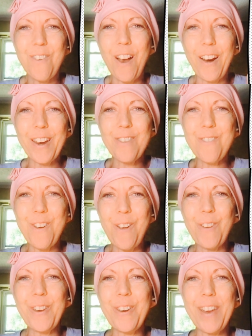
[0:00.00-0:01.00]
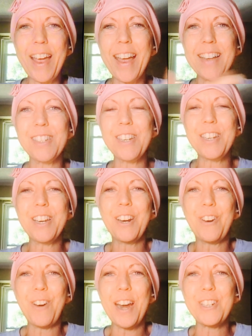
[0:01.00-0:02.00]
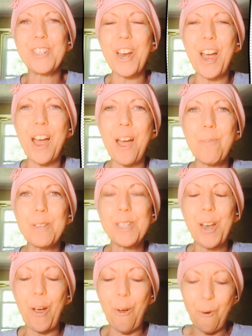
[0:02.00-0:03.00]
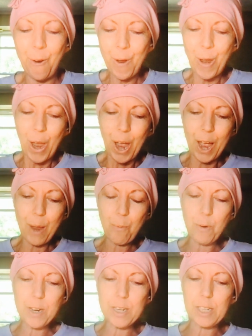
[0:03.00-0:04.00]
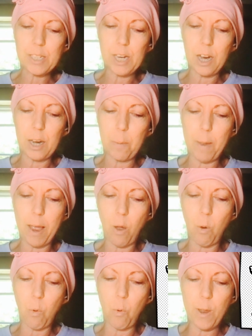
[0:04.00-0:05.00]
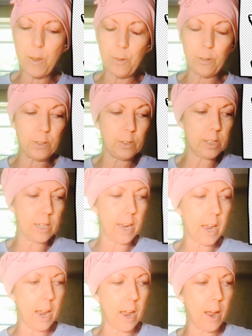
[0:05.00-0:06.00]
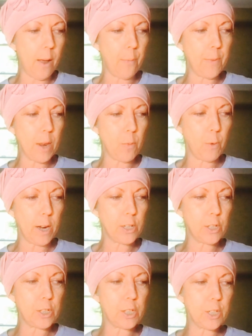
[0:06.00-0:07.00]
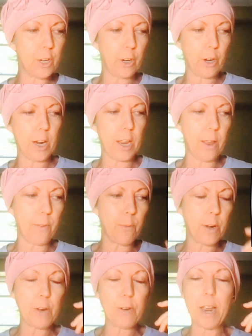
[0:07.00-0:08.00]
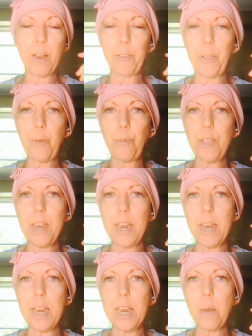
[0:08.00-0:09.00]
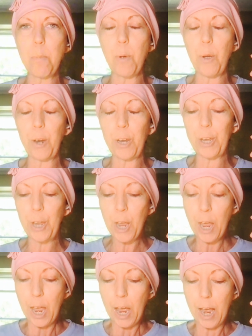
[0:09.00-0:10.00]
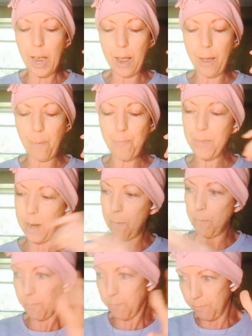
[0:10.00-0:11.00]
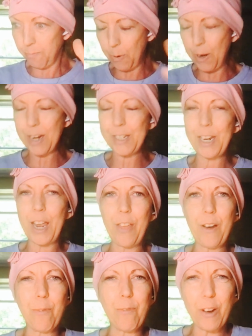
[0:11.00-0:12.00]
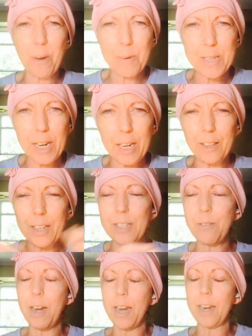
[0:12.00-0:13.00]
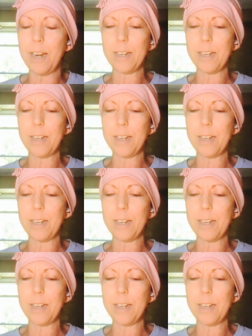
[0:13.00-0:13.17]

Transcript: Rock and roll, you guys! You did a great job. So I wanted to talk about oils, in which you're gonna, when you download the ebook, that I'm putting together. I'm very meticulous, right?